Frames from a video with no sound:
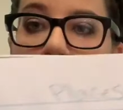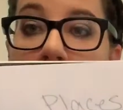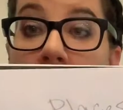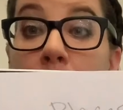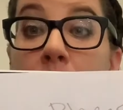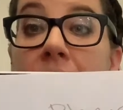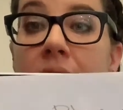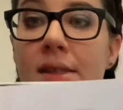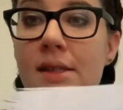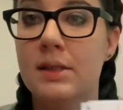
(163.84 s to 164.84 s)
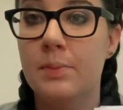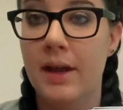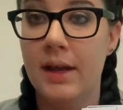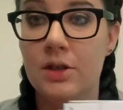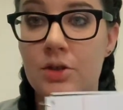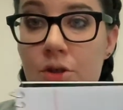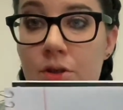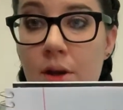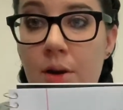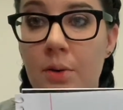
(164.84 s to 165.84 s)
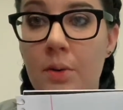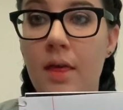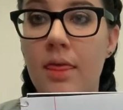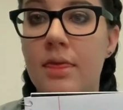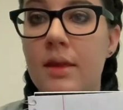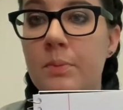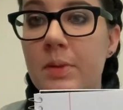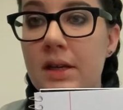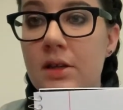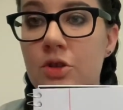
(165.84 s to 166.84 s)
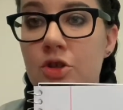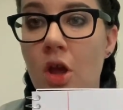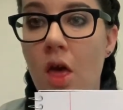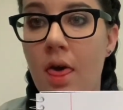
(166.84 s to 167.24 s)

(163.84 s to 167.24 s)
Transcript: Have a places page. So the beach,